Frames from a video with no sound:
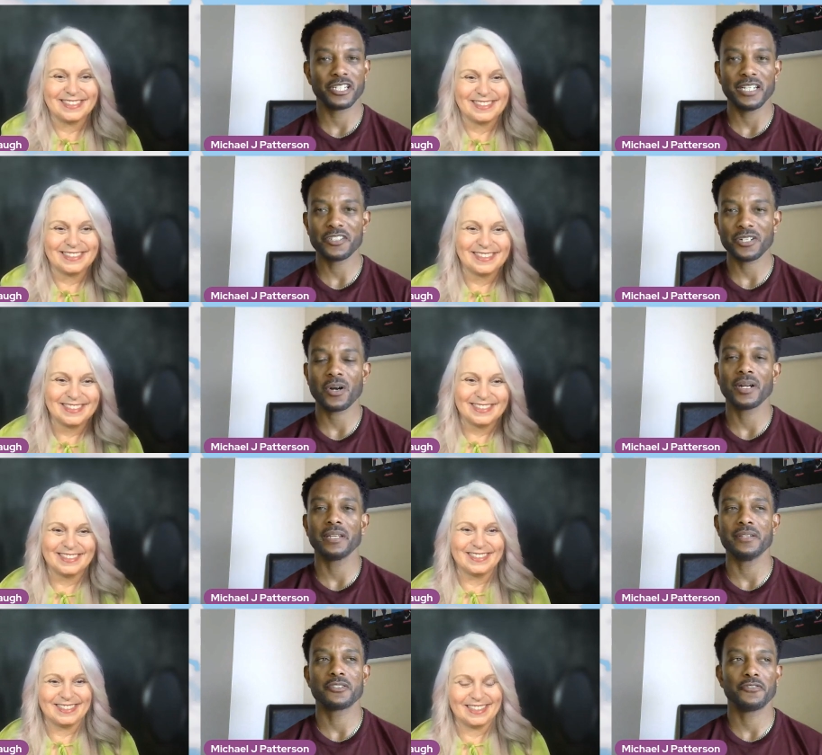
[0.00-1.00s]
Speaker 1: she's starring
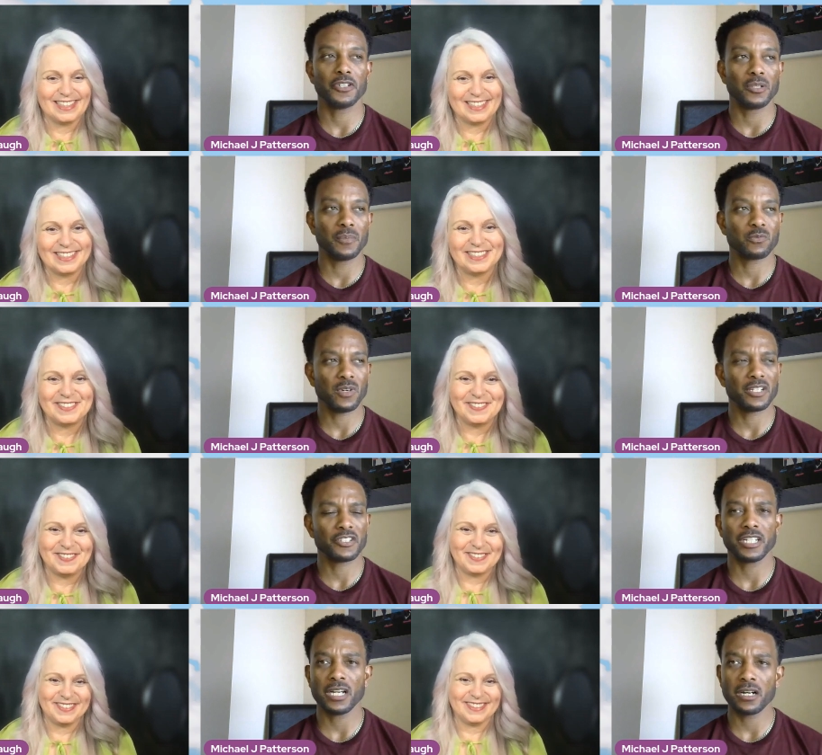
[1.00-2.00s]
in this film, as well as
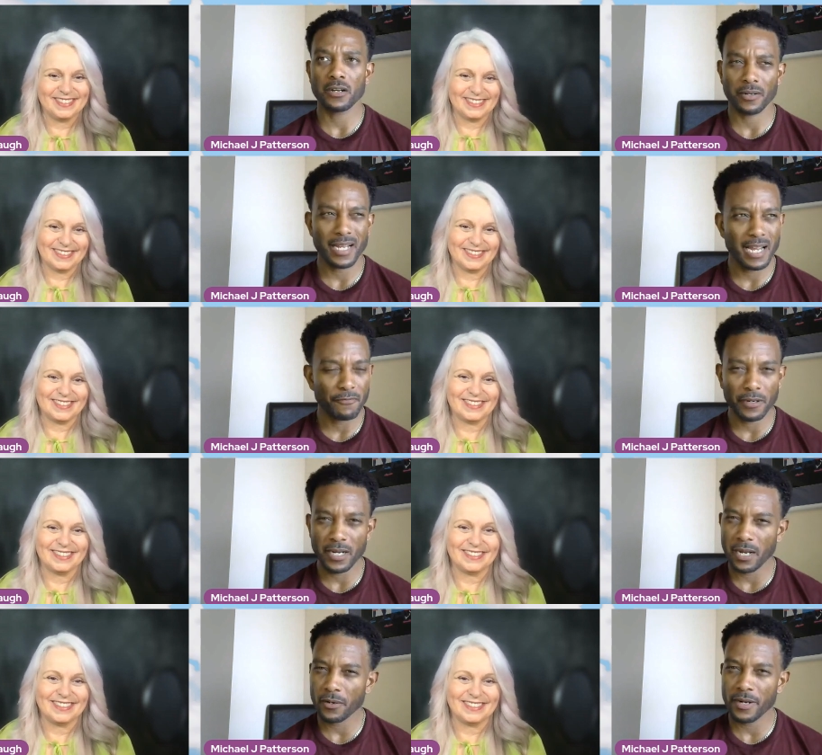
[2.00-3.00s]
a young girl, and I
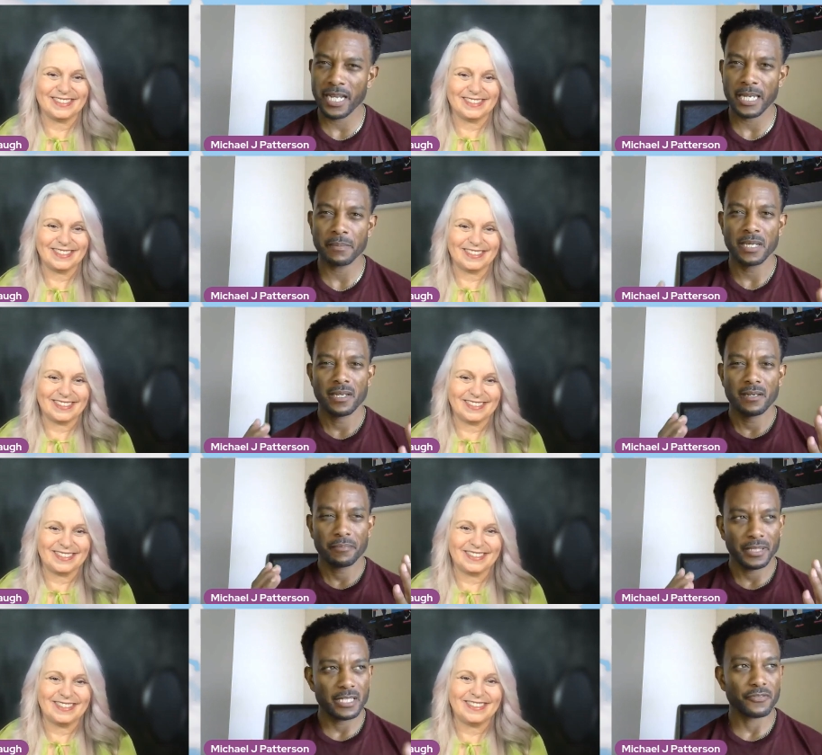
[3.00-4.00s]
forgot her name
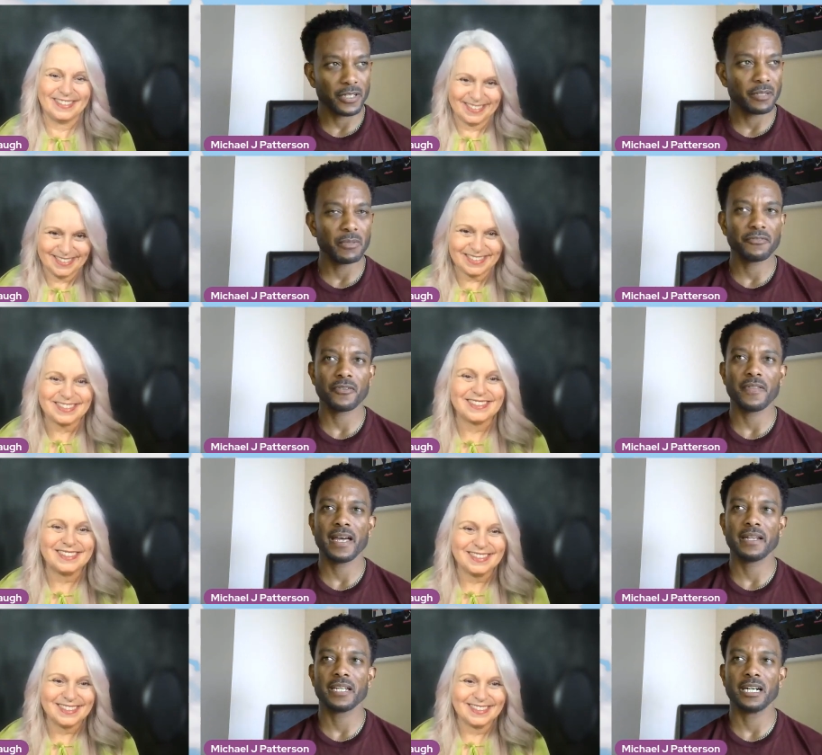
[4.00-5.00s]
please forgive me for
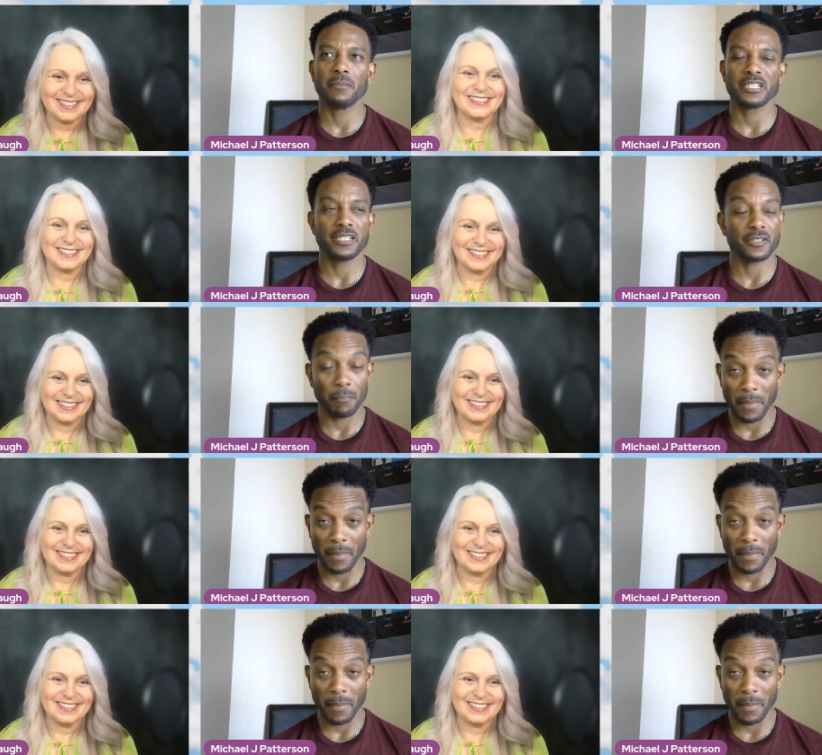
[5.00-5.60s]
that. Uh, but she's an